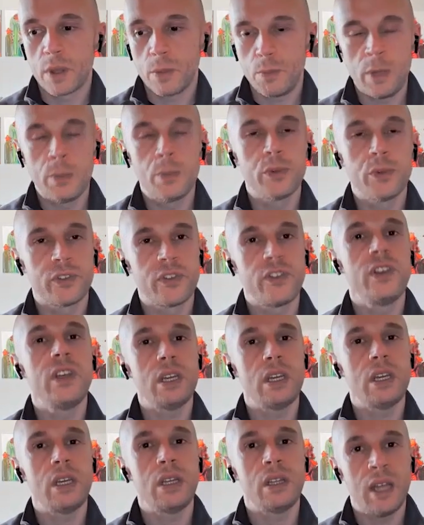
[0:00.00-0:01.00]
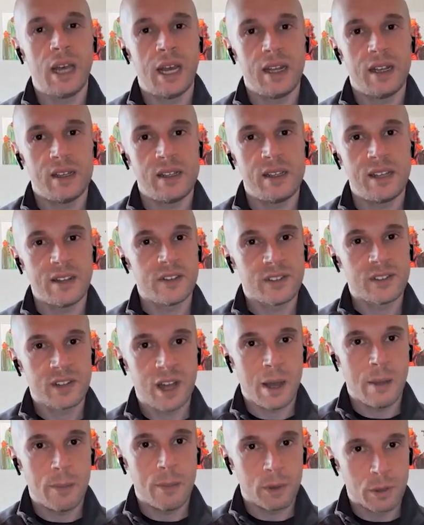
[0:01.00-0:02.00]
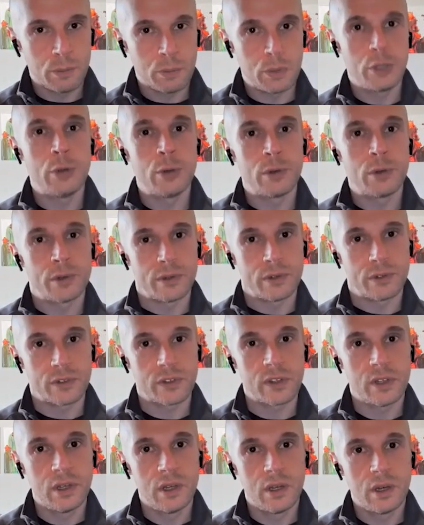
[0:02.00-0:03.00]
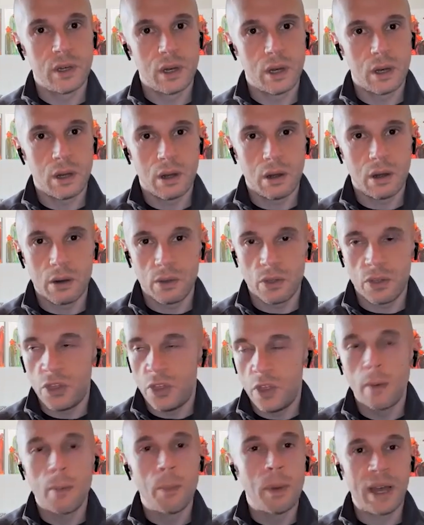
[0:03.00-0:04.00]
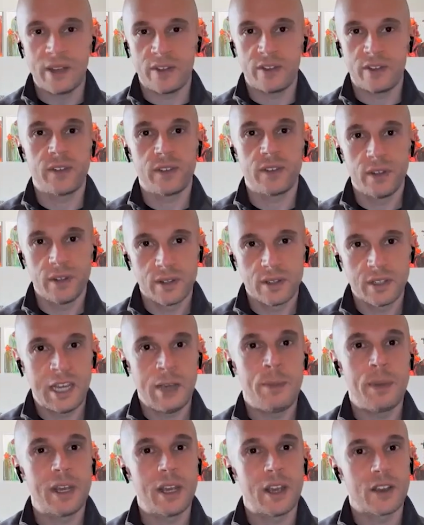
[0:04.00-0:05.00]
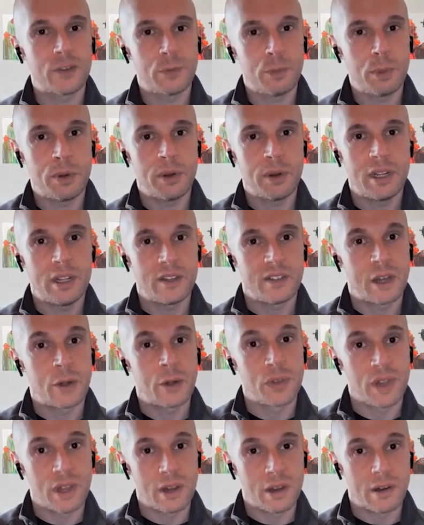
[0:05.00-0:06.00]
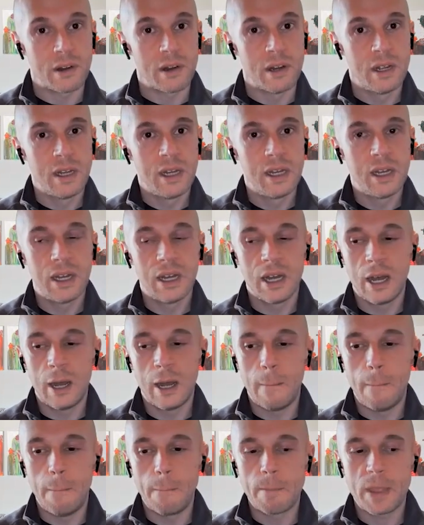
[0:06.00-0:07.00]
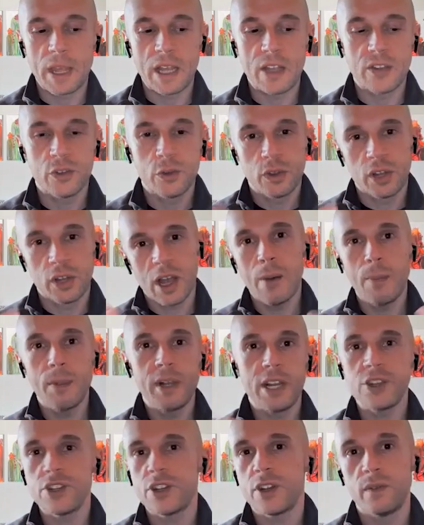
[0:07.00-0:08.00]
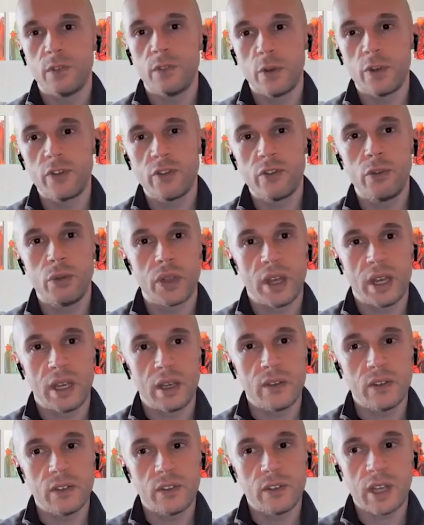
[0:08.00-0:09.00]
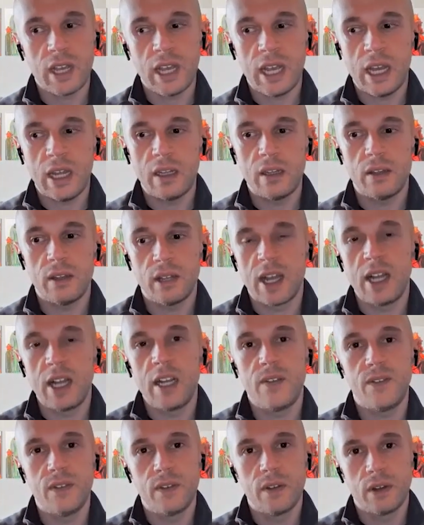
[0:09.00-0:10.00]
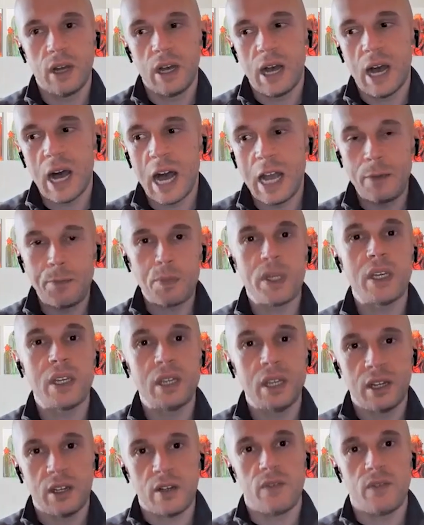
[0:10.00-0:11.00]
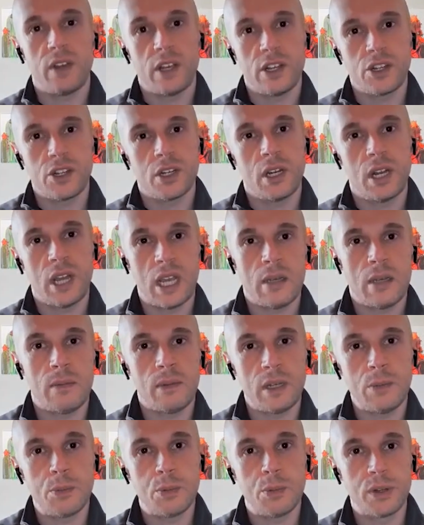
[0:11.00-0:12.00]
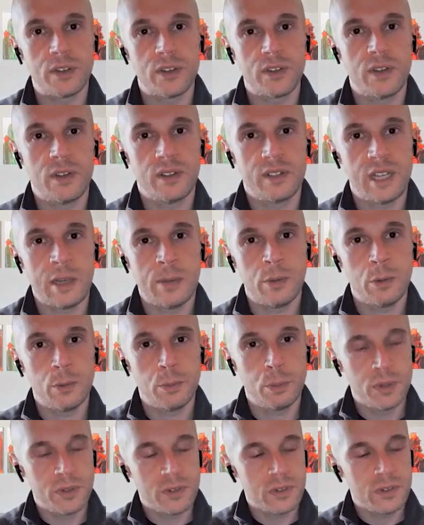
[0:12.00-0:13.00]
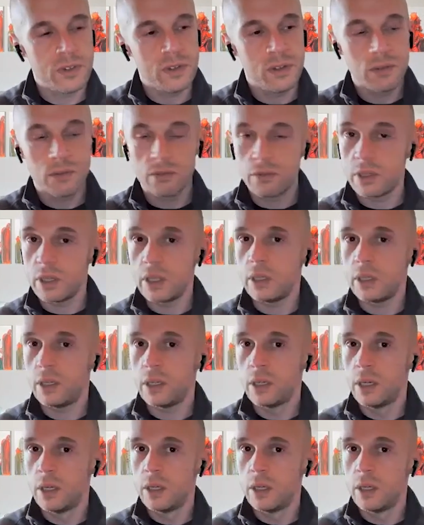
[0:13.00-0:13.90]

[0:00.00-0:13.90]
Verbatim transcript: people see that desktop computers are the best gaming experience out there. Um, and so the combination of those two things and the kind of I P and innovation A M D brings to the table puts us in a really